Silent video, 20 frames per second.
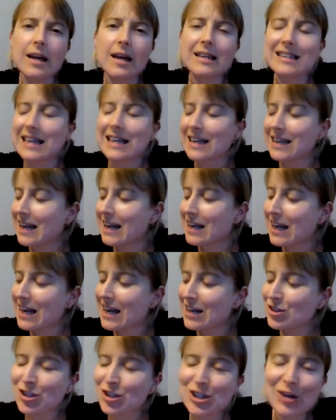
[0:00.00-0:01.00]
It's
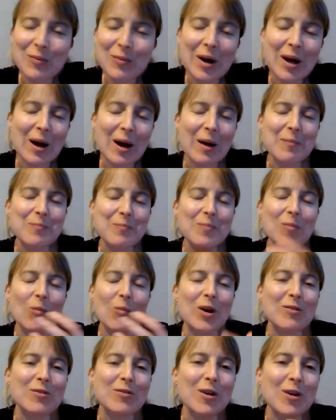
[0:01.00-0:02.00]
interesting that
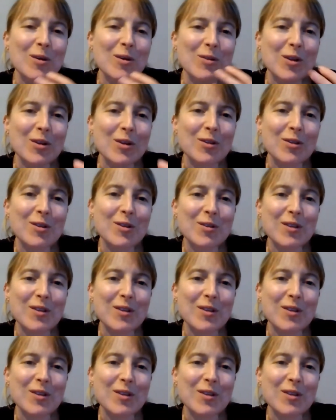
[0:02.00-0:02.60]
one of the